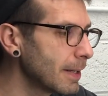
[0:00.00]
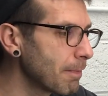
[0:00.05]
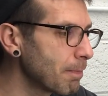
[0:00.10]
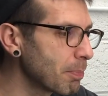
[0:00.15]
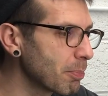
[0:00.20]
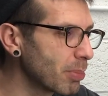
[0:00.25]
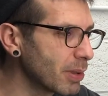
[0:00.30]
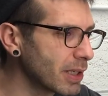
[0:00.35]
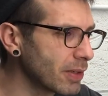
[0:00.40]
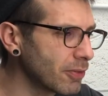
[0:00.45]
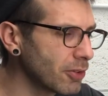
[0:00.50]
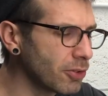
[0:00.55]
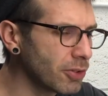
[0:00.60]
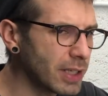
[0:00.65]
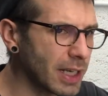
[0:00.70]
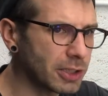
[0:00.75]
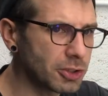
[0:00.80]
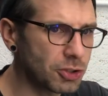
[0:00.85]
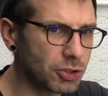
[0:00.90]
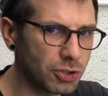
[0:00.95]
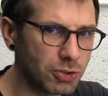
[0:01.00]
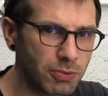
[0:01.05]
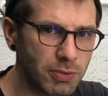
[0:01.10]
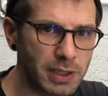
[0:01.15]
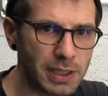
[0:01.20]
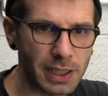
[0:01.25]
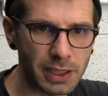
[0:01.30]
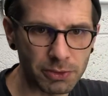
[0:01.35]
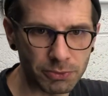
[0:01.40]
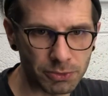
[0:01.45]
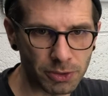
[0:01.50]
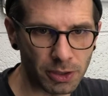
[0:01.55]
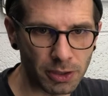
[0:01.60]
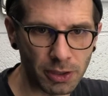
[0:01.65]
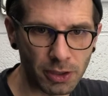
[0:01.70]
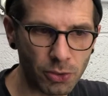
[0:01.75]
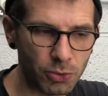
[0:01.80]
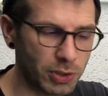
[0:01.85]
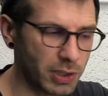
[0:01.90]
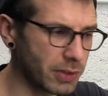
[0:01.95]
But if you're not shooting in RAW
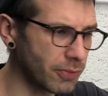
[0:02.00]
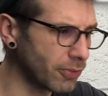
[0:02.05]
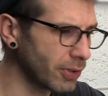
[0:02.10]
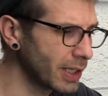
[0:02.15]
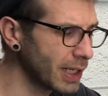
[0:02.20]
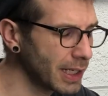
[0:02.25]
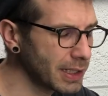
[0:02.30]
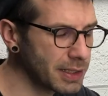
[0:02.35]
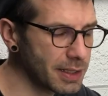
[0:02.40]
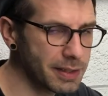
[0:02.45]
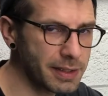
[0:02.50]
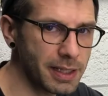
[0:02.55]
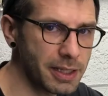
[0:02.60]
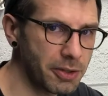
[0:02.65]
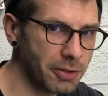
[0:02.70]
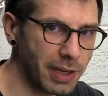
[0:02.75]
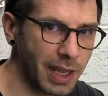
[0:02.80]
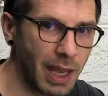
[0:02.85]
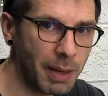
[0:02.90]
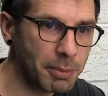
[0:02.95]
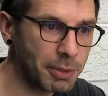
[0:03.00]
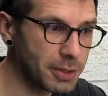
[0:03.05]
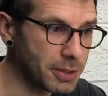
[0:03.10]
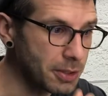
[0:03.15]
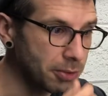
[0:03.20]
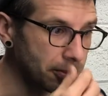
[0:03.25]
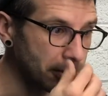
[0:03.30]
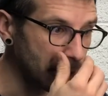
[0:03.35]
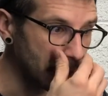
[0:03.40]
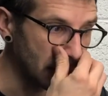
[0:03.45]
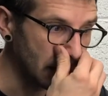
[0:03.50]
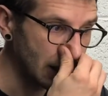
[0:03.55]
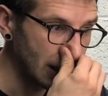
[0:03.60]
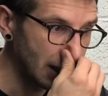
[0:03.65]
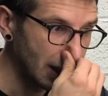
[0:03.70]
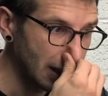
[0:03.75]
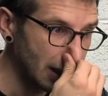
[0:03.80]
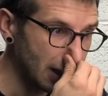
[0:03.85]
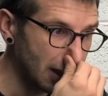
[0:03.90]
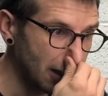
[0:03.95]
or you forgot to set your camera to RAW,
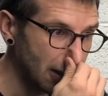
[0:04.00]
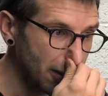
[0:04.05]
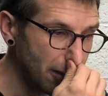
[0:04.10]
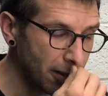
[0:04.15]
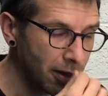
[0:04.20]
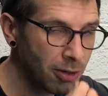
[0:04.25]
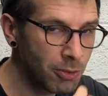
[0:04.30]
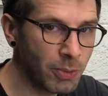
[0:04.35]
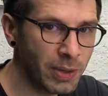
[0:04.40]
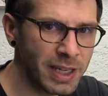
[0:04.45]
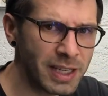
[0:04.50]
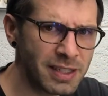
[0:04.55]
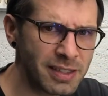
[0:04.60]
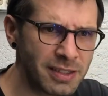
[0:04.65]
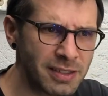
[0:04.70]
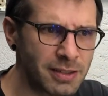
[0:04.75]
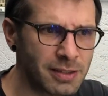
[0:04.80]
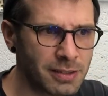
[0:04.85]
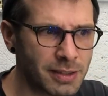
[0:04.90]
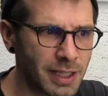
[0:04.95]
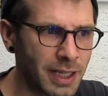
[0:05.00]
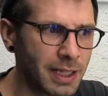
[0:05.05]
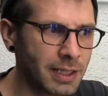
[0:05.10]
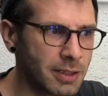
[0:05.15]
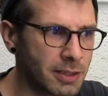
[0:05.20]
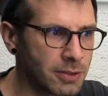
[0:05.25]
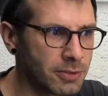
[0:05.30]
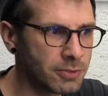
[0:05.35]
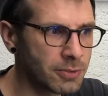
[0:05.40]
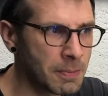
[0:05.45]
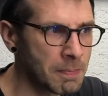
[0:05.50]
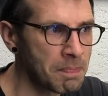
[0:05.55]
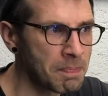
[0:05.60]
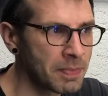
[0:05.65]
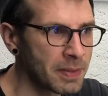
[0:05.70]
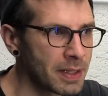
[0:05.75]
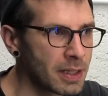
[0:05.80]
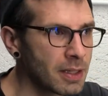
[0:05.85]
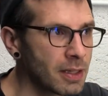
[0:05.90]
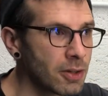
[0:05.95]
there are ways to kind of
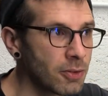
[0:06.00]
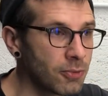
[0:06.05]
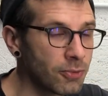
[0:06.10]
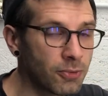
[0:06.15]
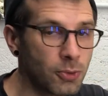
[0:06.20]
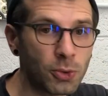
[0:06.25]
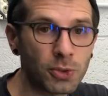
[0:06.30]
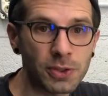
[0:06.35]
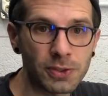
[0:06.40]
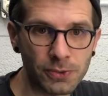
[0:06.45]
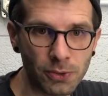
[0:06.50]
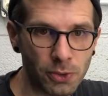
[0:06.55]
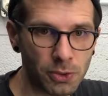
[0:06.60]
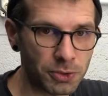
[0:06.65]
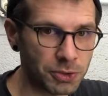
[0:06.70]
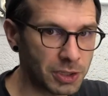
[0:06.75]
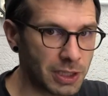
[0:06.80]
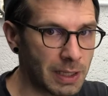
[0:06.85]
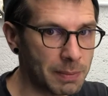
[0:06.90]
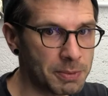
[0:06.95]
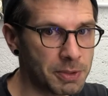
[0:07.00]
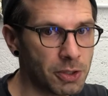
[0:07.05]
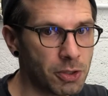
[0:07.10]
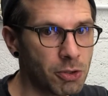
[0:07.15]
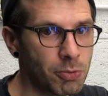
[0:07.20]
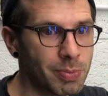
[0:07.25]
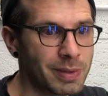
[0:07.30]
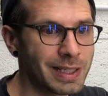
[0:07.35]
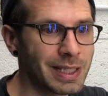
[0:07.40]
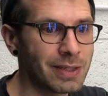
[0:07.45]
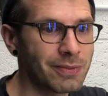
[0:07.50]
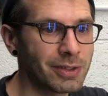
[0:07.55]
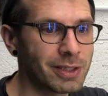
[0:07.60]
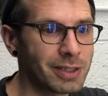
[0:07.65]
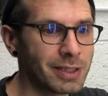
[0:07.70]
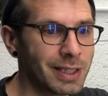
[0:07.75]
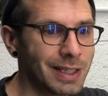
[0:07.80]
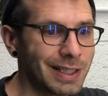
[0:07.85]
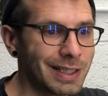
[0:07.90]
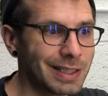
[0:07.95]
force Photoshop to open even
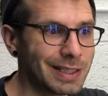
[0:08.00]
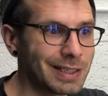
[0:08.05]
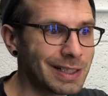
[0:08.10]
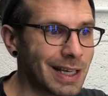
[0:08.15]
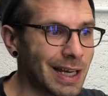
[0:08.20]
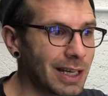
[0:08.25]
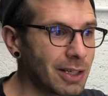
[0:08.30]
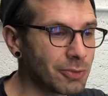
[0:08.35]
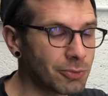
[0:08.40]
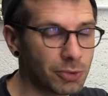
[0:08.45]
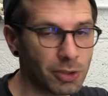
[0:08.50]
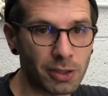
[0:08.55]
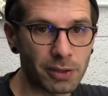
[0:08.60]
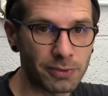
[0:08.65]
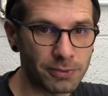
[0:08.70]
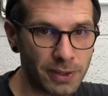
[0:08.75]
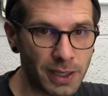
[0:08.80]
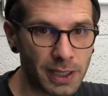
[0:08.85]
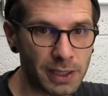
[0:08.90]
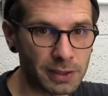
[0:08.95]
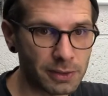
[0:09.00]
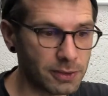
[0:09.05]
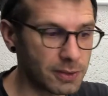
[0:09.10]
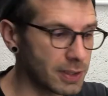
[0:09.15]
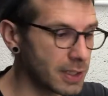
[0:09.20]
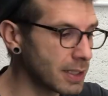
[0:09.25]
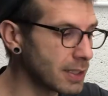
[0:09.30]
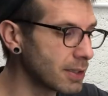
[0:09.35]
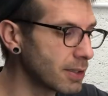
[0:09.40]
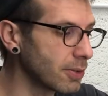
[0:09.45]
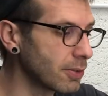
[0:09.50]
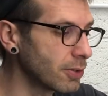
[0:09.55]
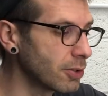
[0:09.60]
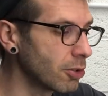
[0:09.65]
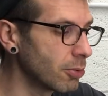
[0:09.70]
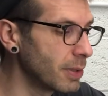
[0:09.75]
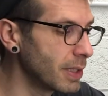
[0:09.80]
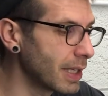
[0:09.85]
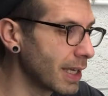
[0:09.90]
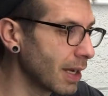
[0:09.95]
non-RAW files into
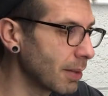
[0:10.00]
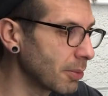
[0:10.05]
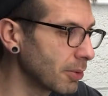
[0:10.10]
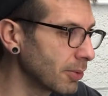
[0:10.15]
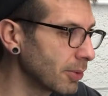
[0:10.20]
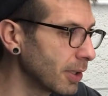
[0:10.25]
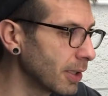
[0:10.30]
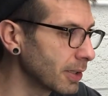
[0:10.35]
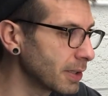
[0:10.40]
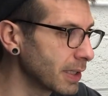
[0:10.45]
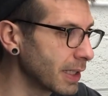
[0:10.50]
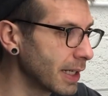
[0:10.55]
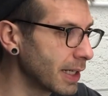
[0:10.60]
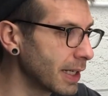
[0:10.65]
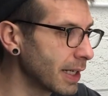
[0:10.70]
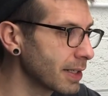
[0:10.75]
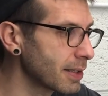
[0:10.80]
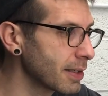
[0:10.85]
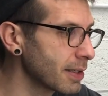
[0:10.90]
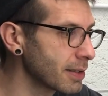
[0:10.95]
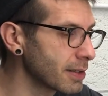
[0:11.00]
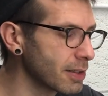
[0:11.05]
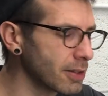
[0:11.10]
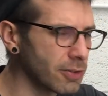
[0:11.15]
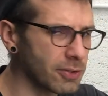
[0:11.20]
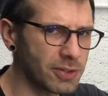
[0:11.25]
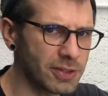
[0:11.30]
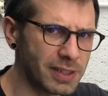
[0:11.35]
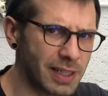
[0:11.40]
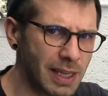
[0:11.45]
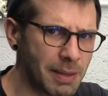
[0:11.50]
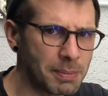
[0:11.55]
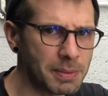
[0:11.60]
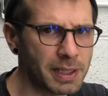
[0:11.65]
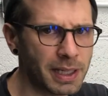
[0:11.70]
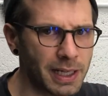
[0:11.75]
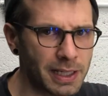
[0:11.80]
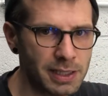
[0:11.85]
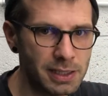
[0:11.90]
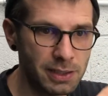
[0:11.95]
Adobe Camera Raw to get access to those same
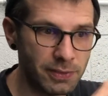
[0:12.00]
kinds of